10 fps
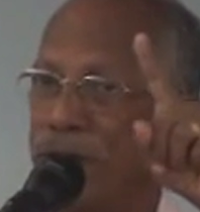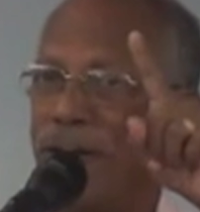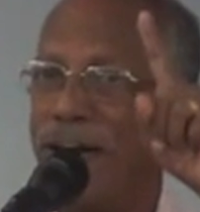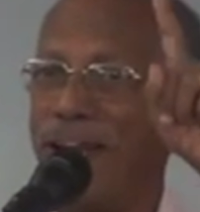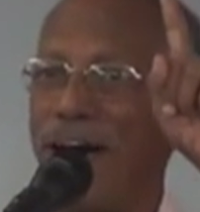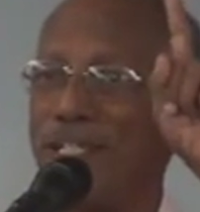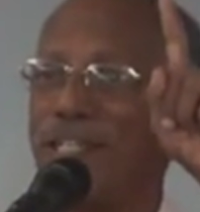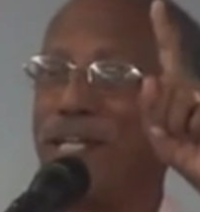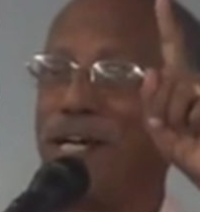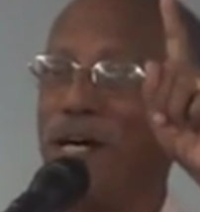and
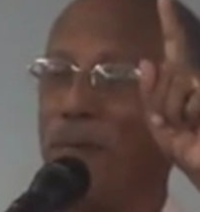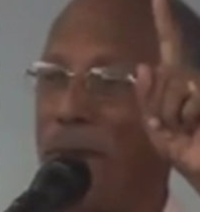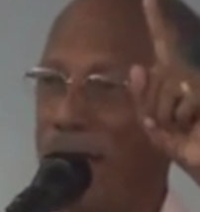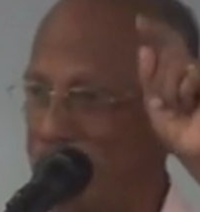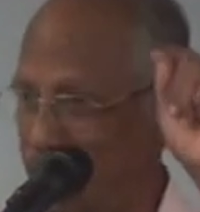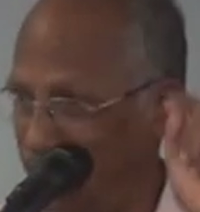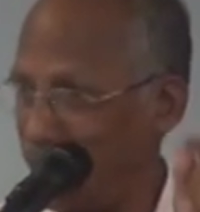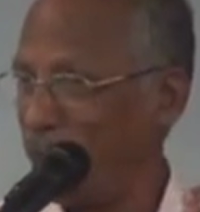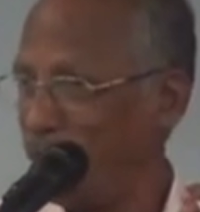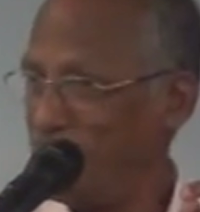ask the manager.
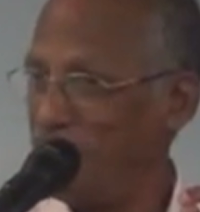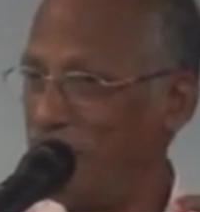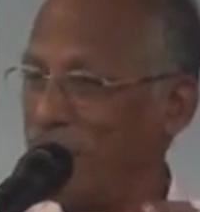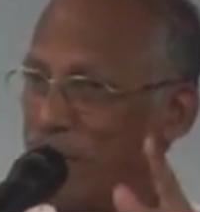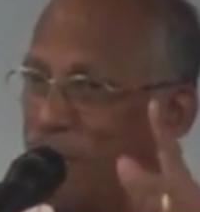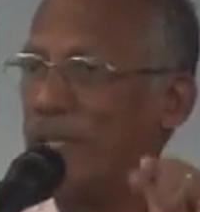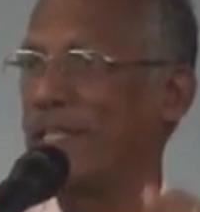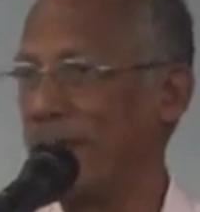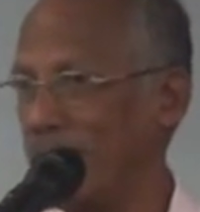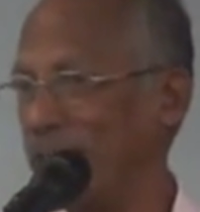He
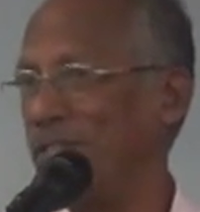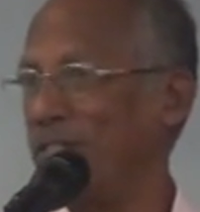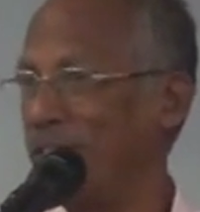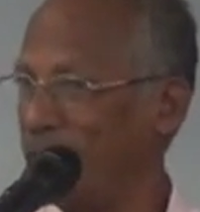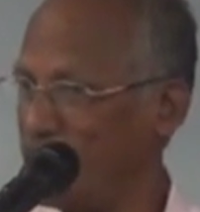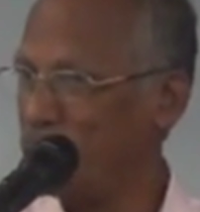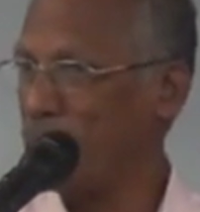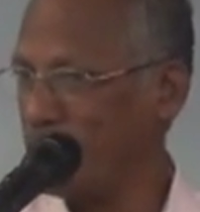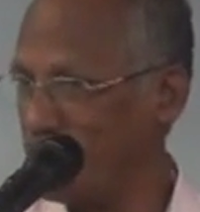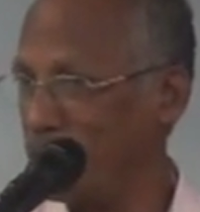will tell us, his
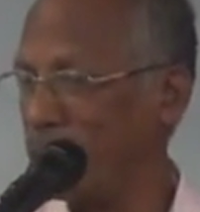brother's